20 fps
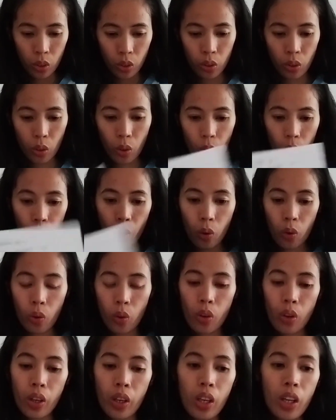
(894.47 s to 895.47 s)
So
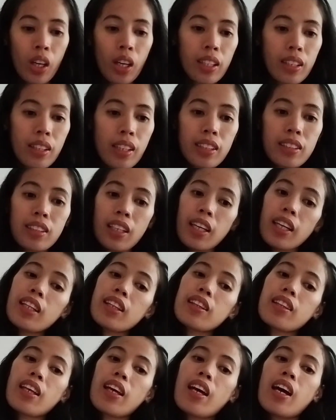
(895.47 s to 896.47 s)
that's it.
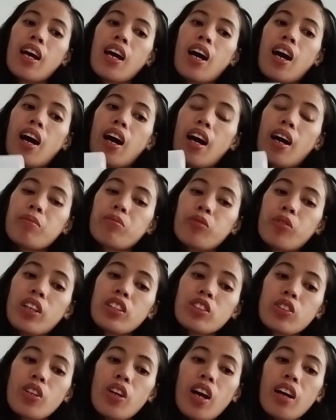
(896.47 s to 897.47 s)

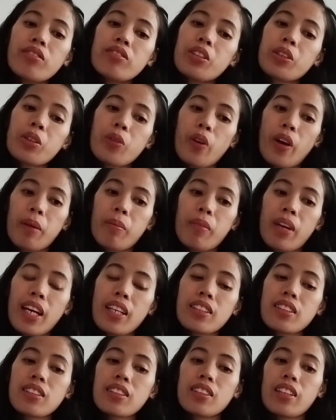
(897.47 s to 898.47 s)
Once you have the
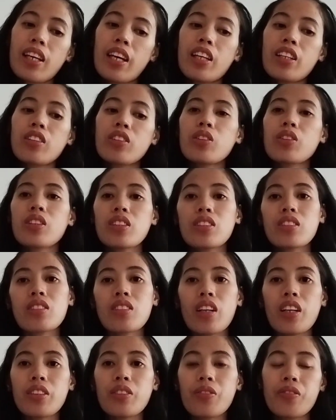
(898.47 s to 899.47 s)
requirements, then you can
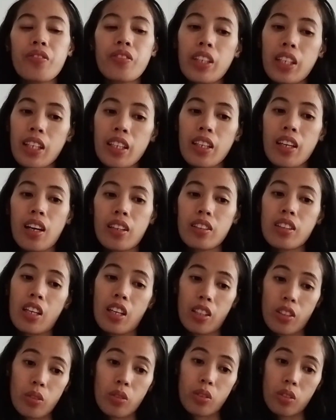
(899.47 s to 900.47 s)
start filling. Yeah,
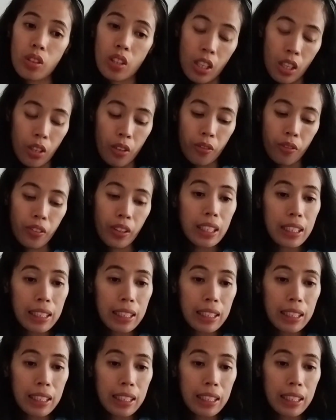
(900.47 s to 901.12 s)
you fill